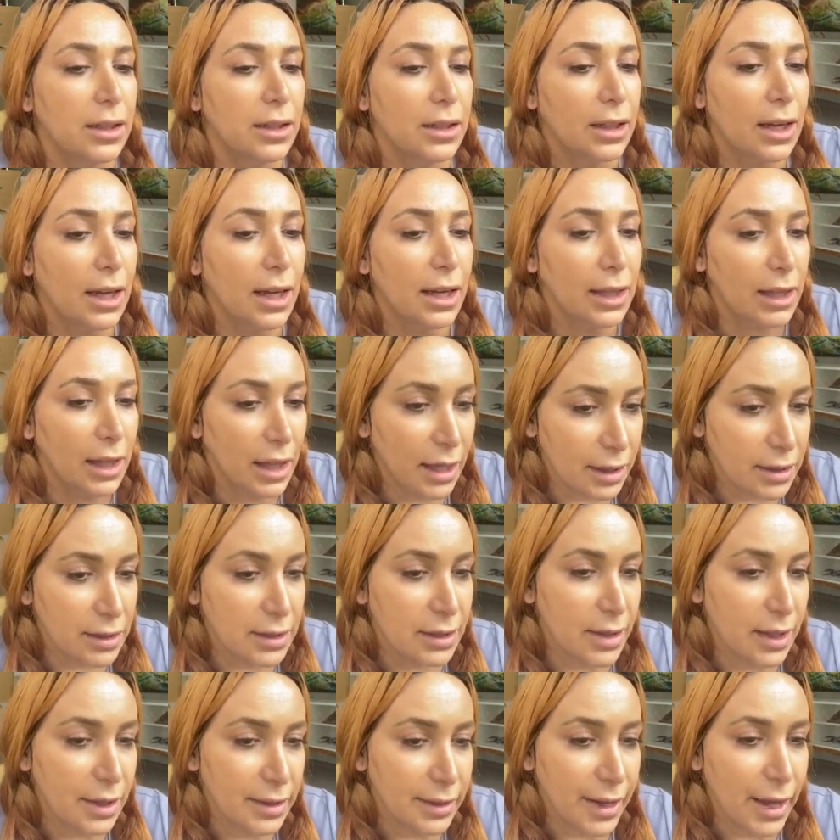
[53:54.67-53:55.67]
I like
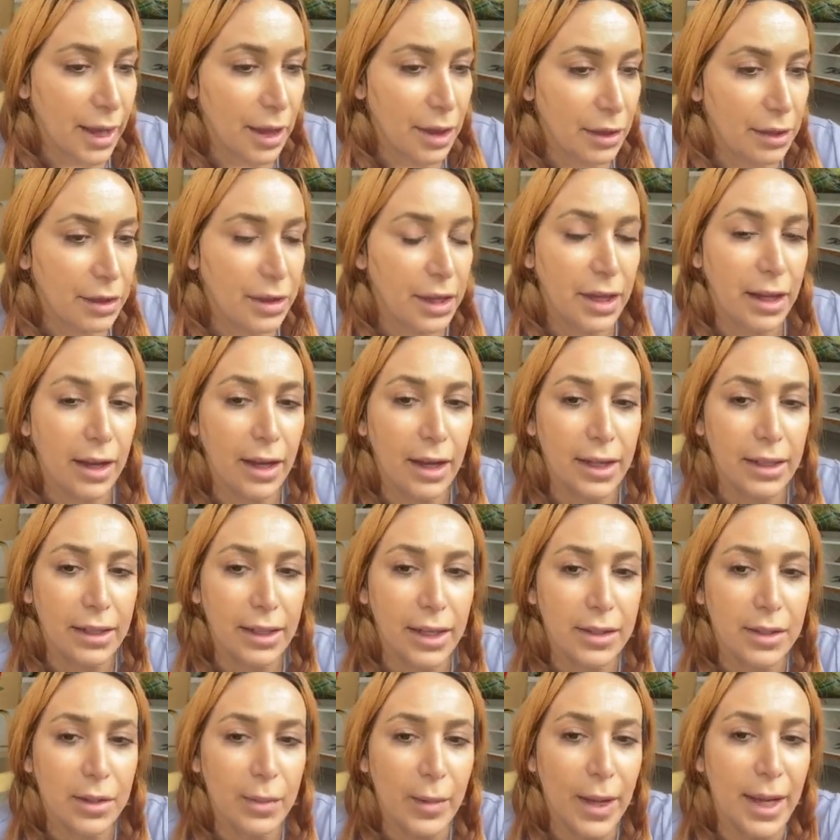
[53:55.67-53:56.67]
the unhealthy kind.
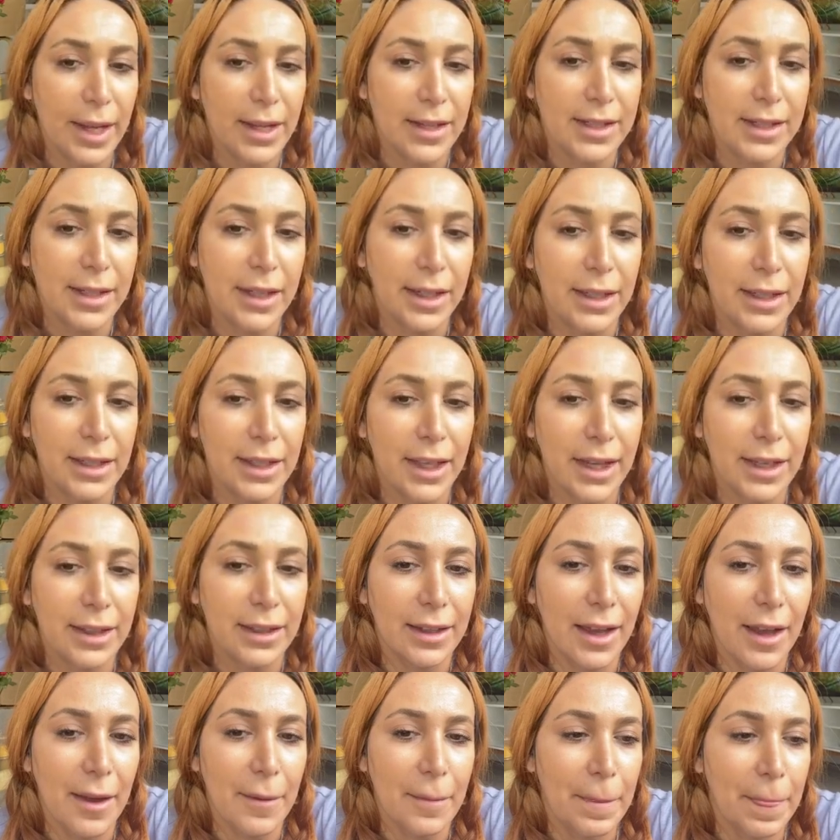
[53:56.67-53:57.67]
That's why I said it like
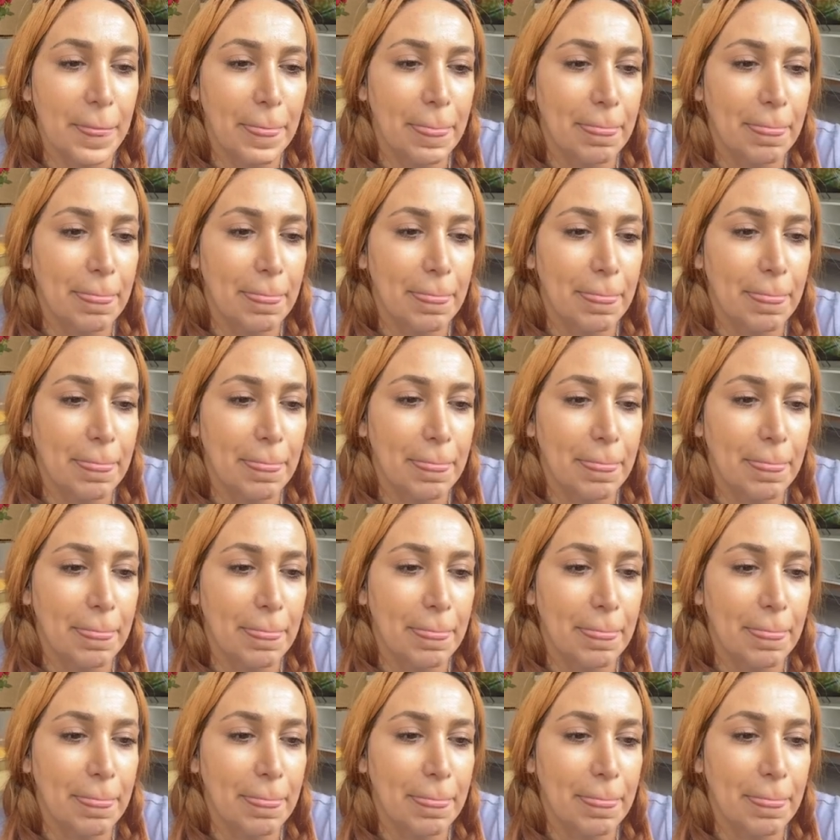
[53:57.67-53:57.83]
that.